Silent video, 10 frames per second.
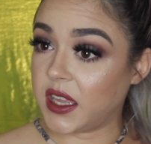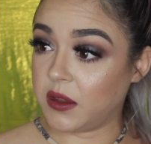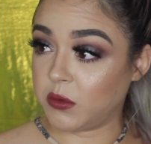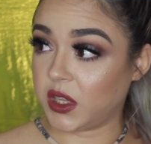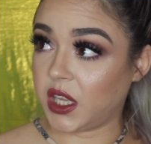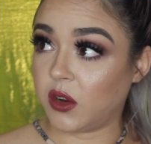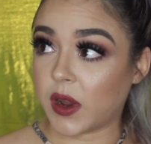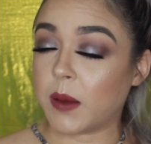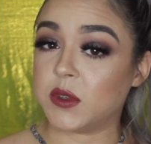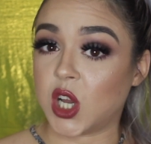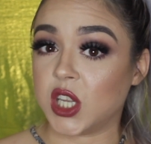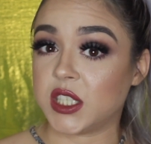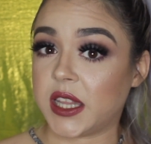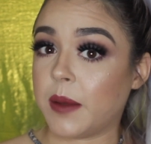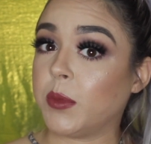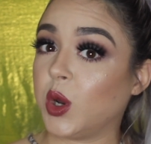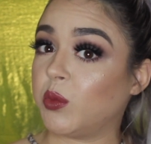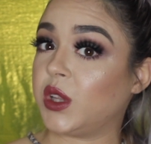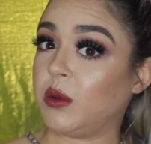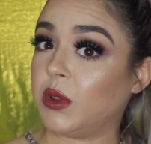it really grabbed onto that
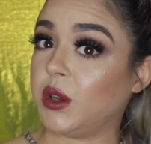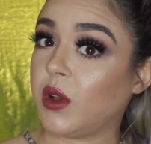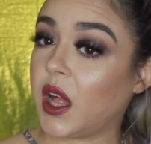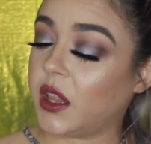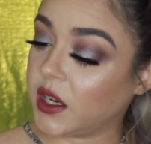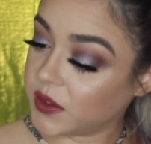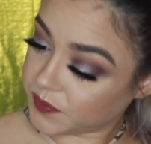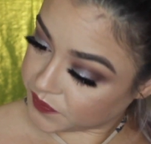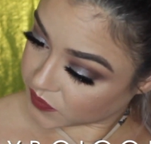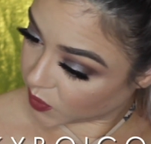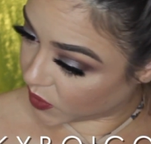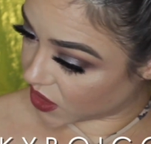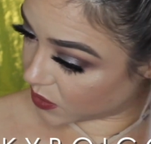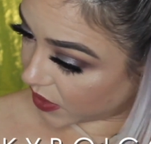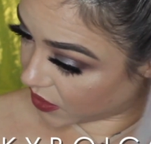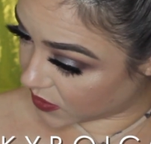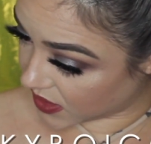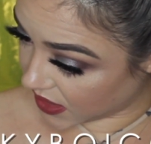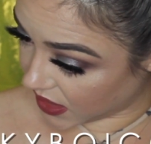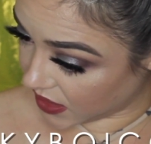purpley blue color, which is what you
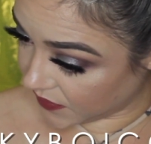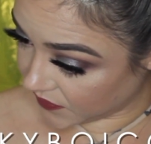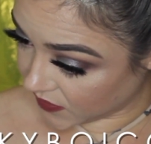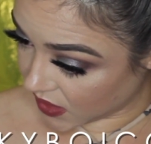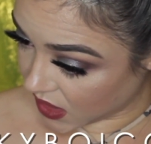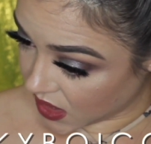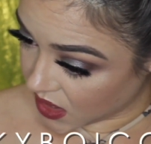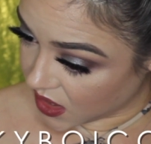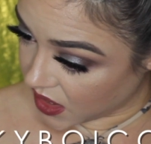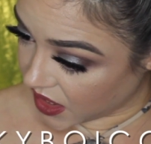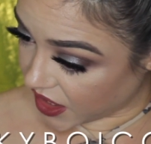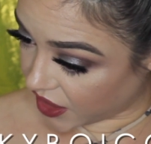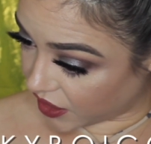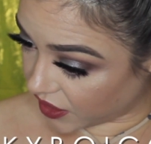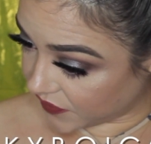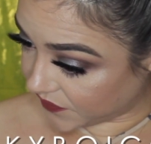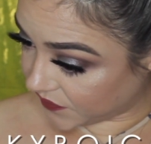see here.